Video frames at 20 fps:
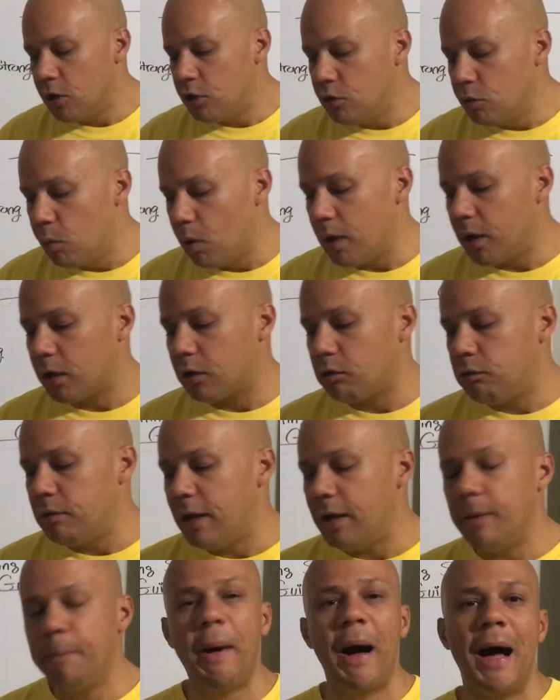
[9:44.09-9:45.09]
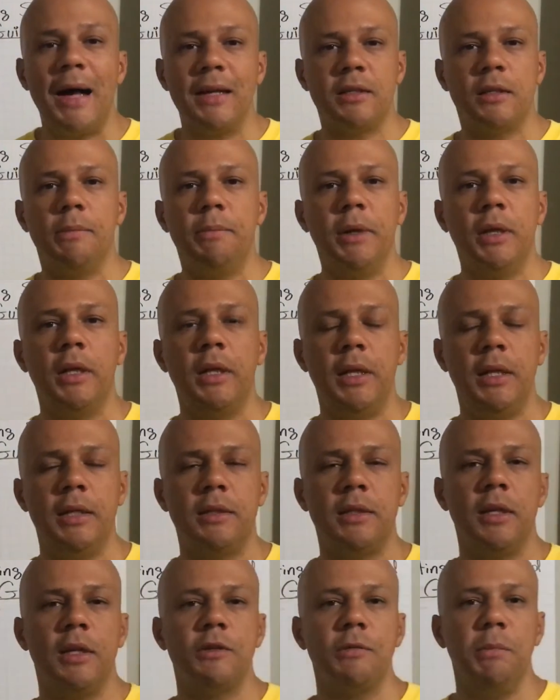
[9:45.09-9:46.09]
you want to create a
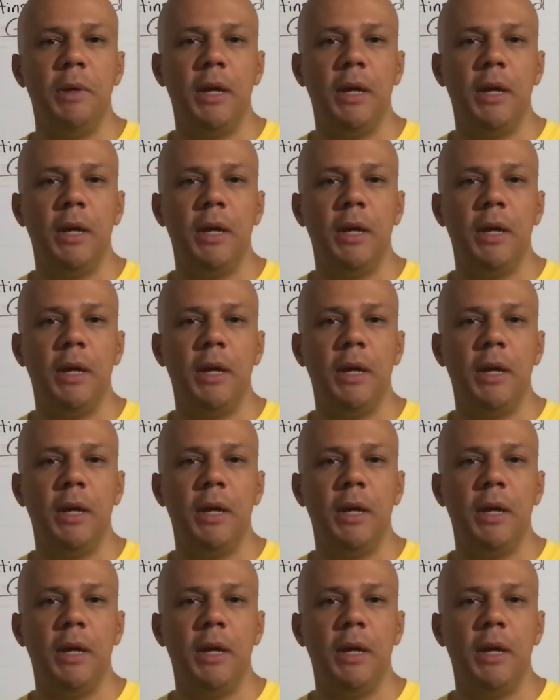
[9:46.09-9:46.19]
possibilities list,